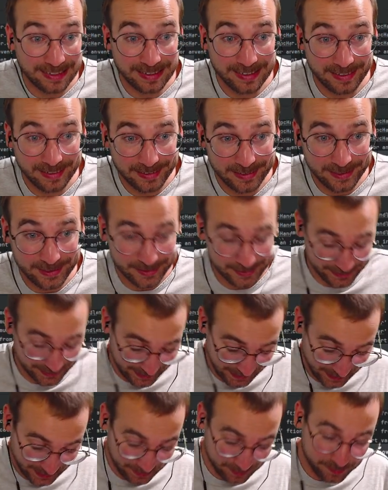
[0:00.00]

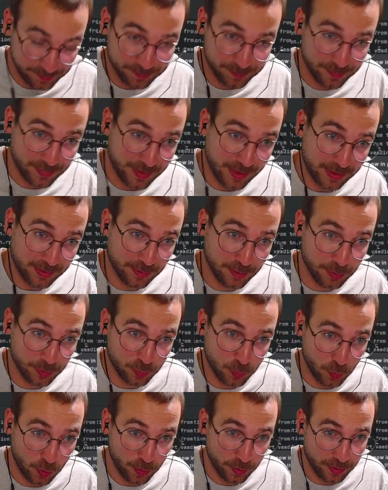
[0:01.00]
Yeah, that
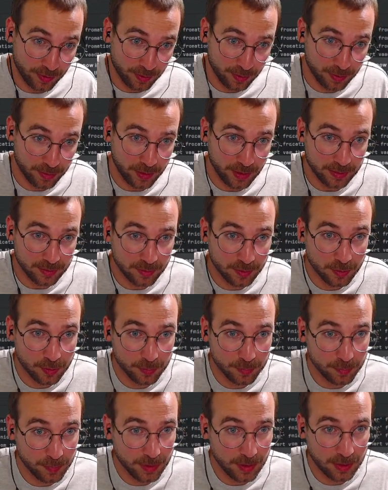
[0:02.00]
could work. That
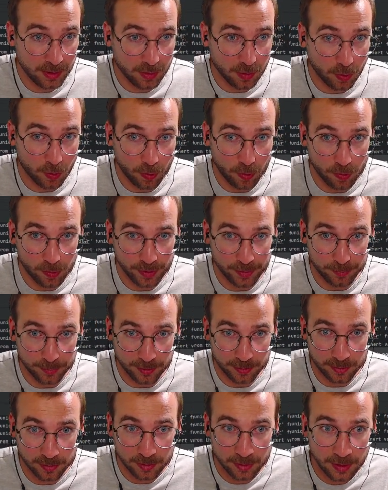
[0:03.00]
could be
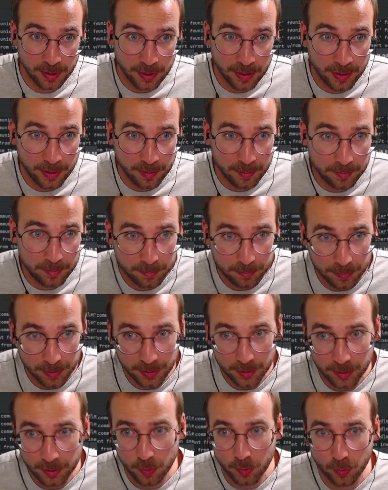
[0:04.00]
horrible, but
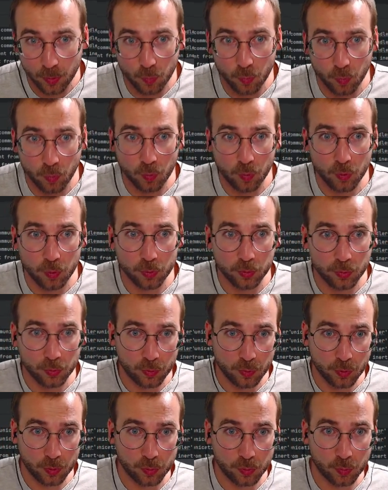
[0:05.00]
it could
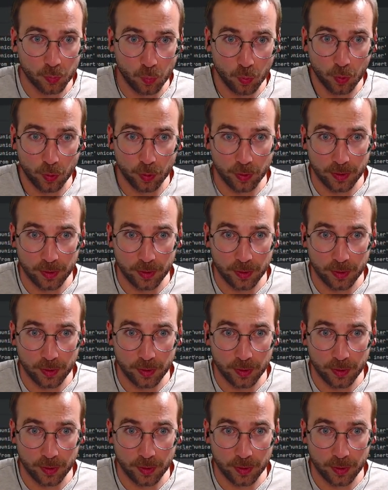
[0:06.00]
work.